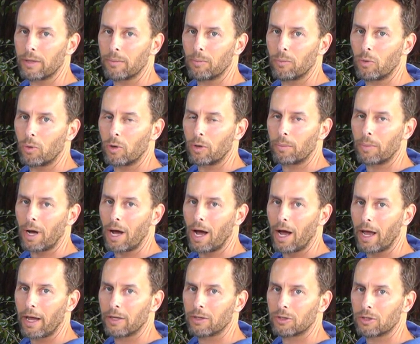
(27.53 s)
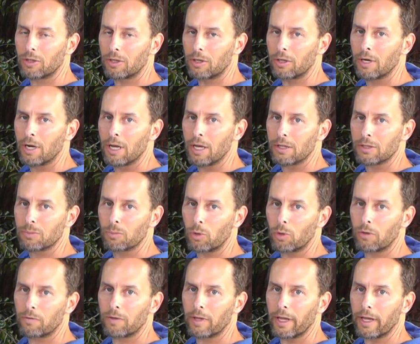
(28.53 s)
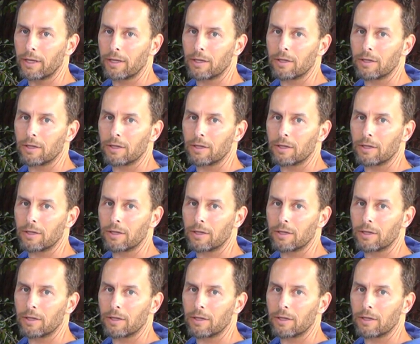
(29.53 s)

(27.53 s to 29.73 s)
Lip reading: but it also does it for the pecs, which is